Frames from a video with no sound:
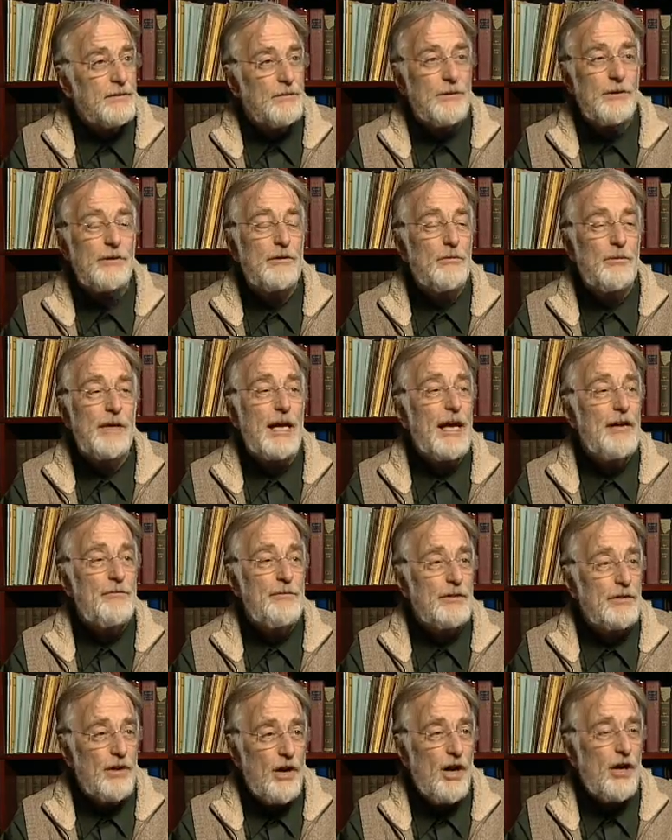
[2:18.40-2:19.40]
We're, we
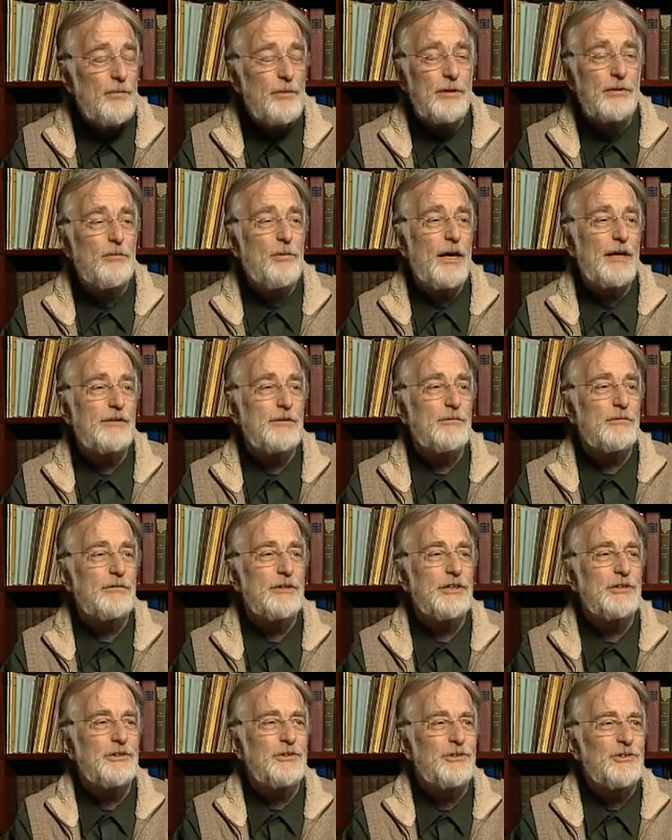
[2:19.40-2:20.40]
have long been quantum
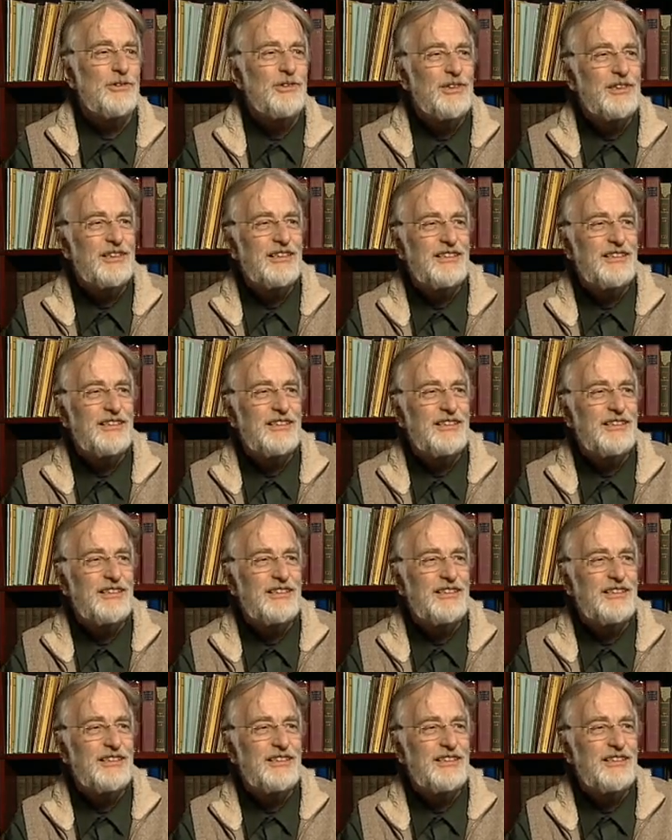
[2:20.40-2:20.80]
creatures.